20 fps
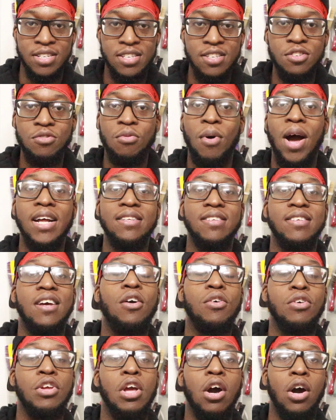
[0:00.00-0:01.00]
This is why I
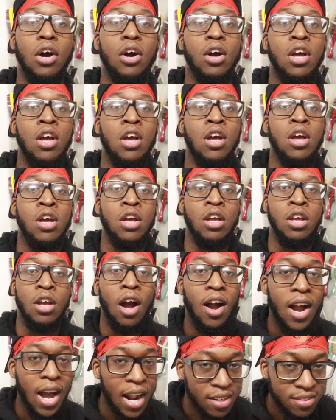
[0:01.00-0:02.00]
tell y'all,
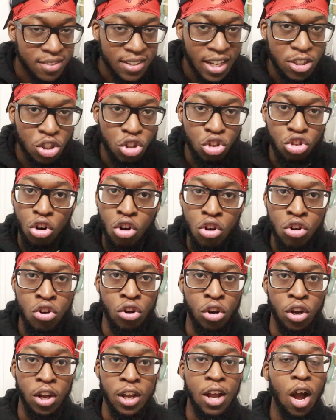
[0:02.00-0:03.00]
y'all gotta stay
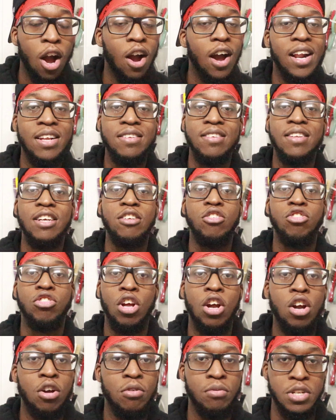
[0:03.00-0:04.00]
strong. Y'all gotta stay
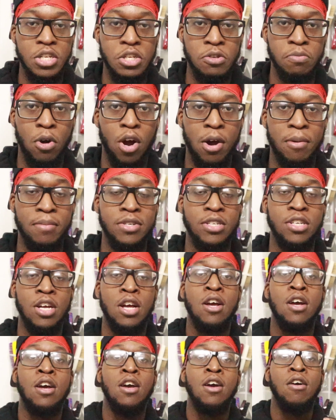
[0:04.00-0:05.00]
stern with these barbers
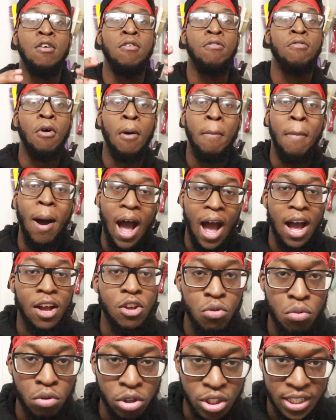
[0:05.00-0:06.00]
for about how
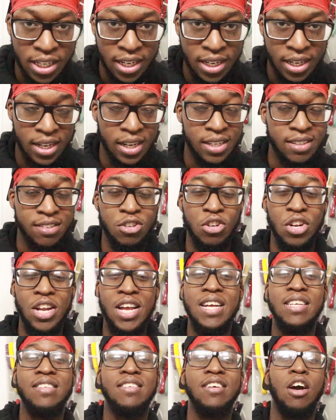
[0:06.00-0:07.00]
you want your haircut. So
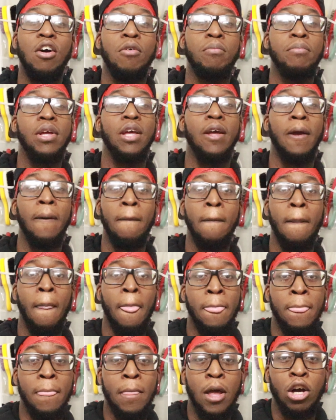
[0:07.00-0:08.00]
then he tell me,
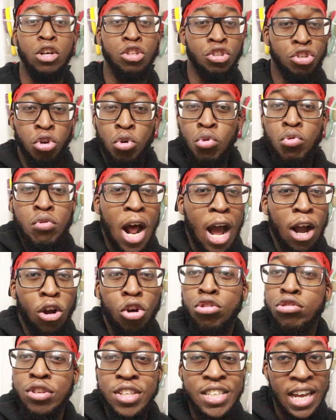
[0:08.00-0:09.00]
a two not
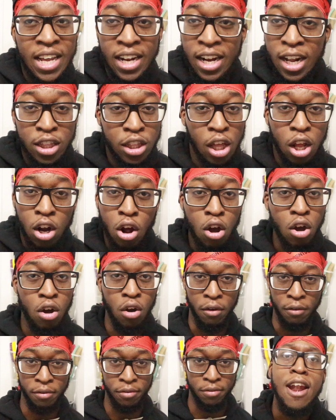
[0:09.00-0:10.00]
gonna take nothing
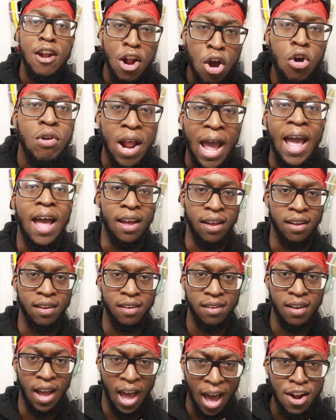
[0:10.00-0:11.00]
off. I know
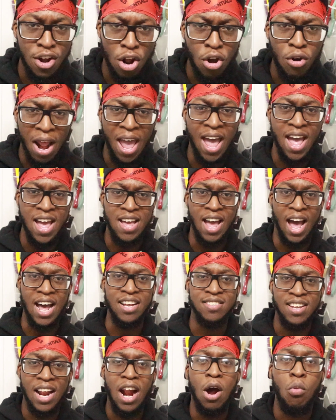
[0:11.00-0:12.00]
that. I know that.
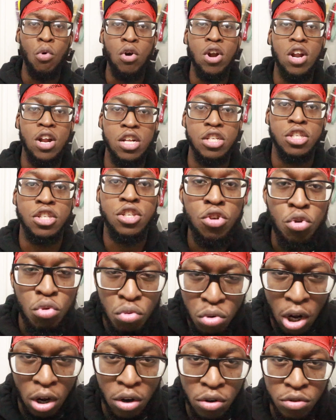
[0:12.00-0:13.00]
I said I wanted a
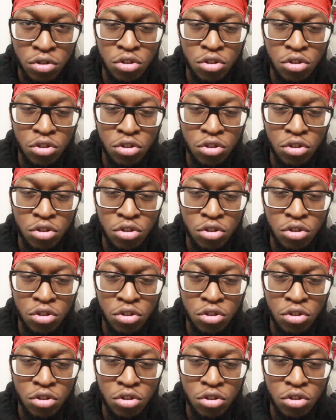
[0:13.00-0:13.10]
two though.